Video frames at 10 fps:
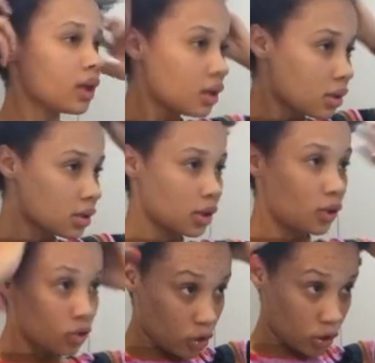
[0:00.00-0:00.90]

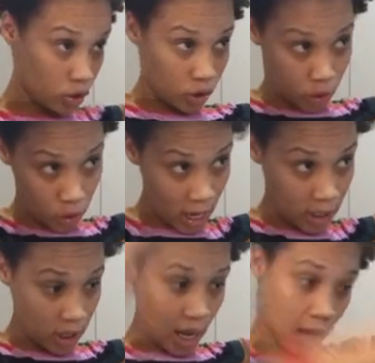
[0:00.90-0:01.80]
So it's stretched
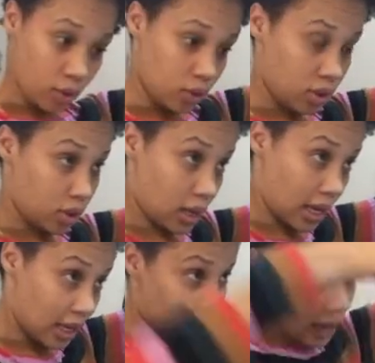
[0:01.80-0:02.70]
out. I
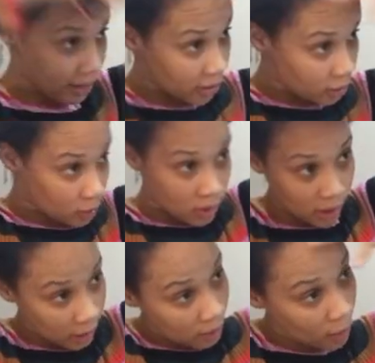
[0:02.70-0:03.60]
can either use the
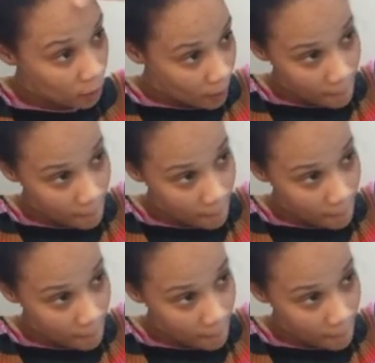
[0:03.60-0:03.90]
comb,